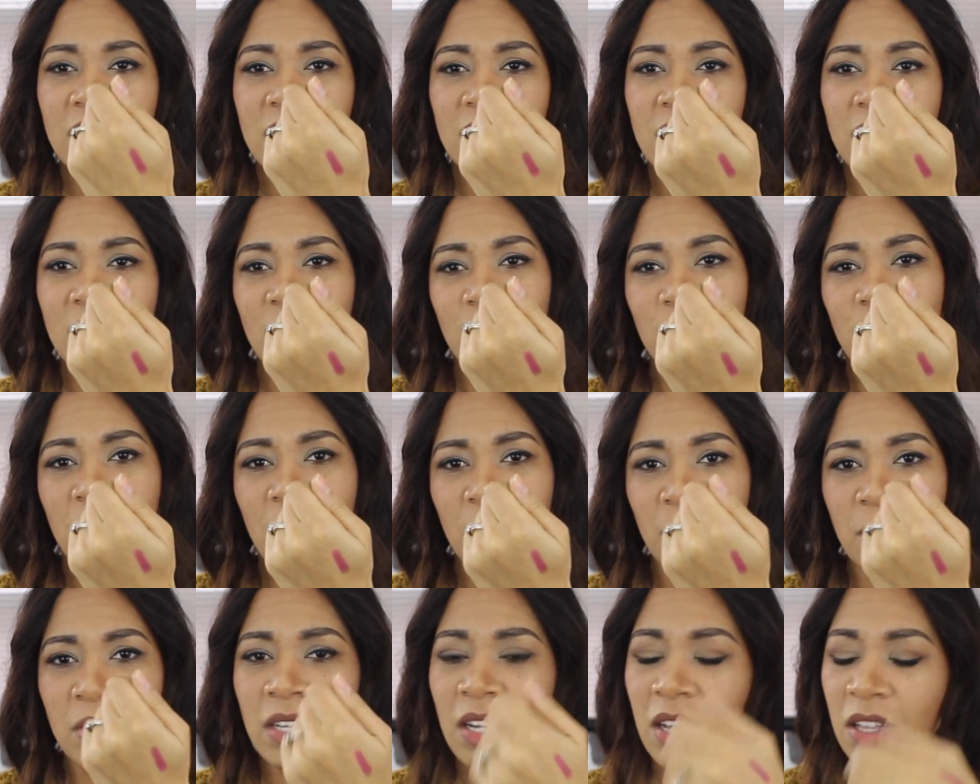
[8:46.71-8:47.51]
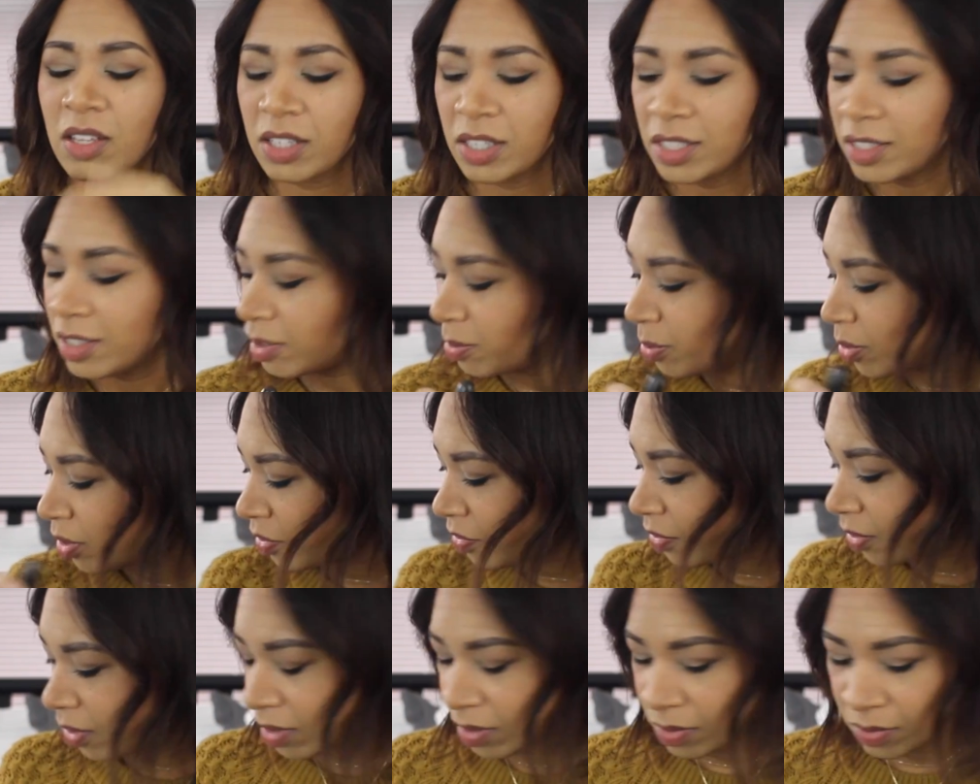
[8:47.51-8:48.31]
It's a plummy color. It's
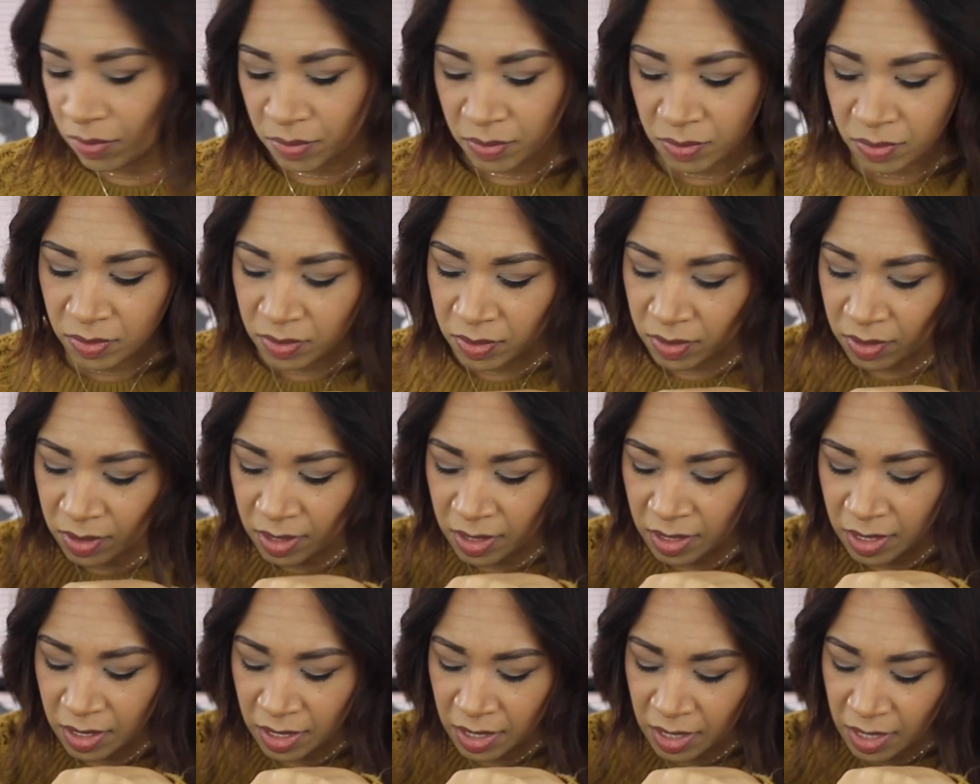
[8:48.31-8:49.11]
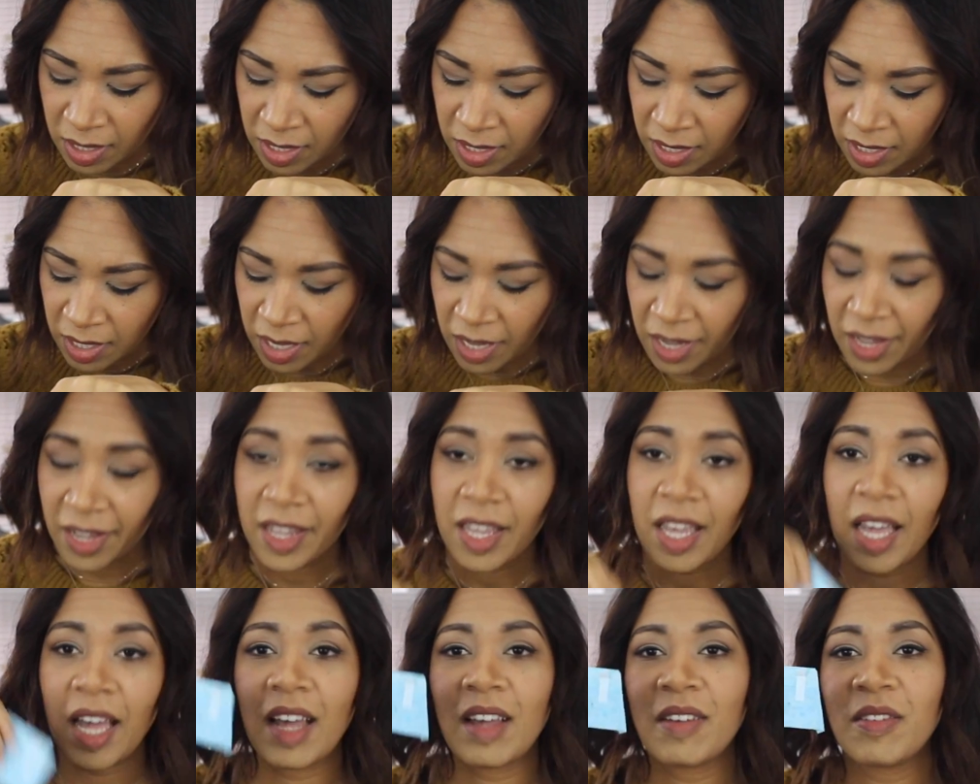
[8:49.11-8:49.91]
beautiful. I
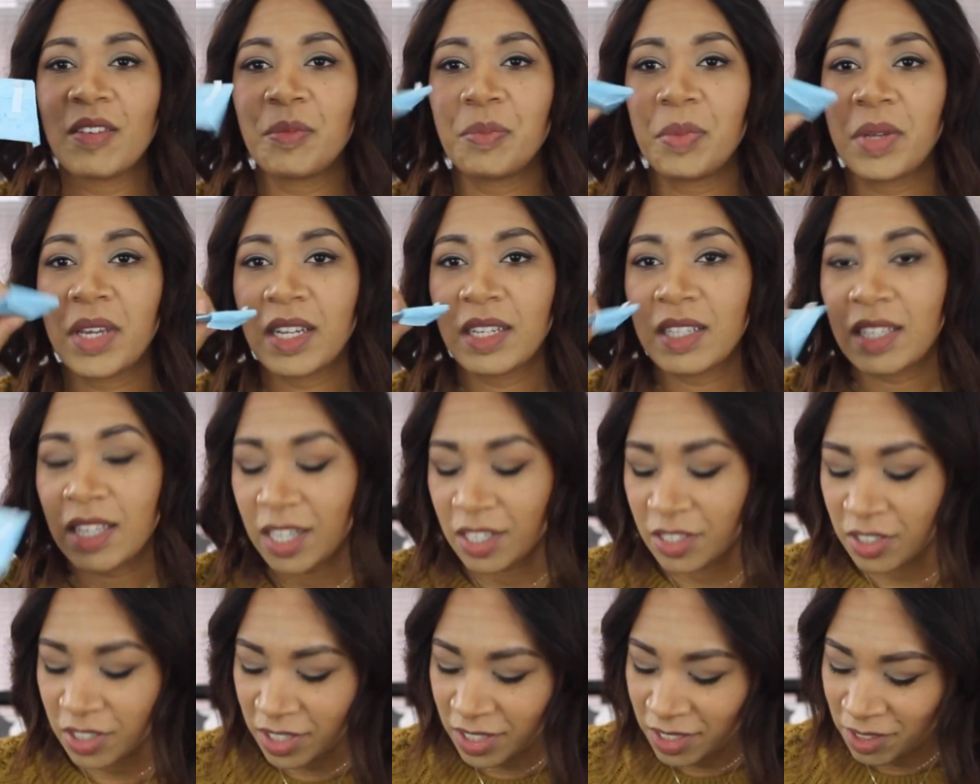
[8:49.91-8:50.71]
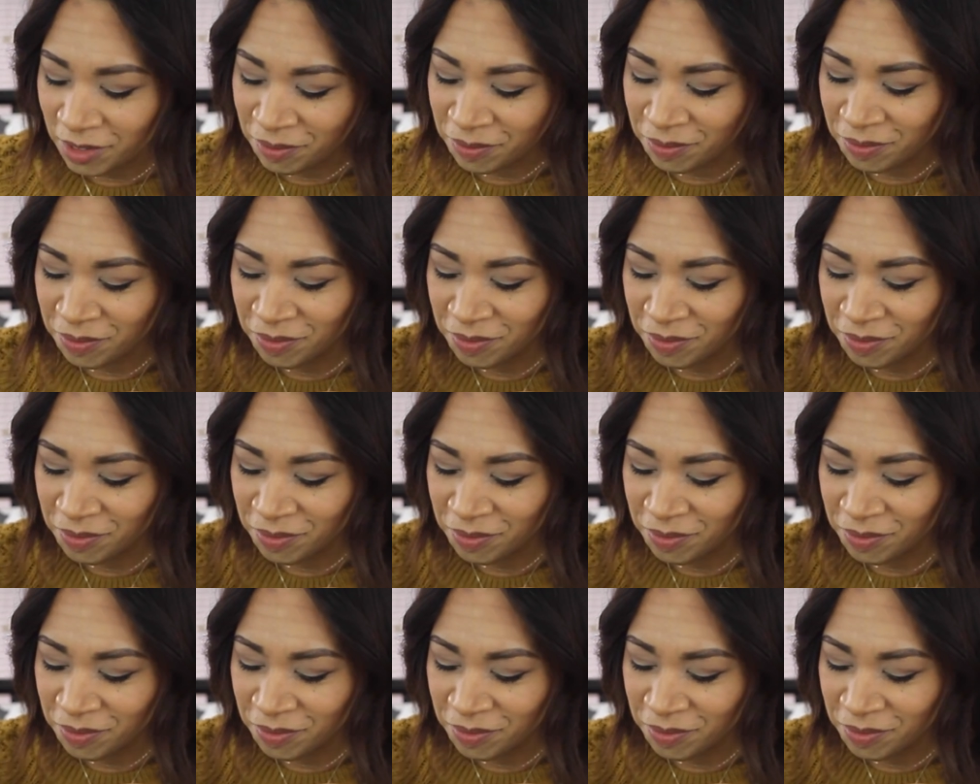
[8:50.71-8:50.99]
have a pain liner,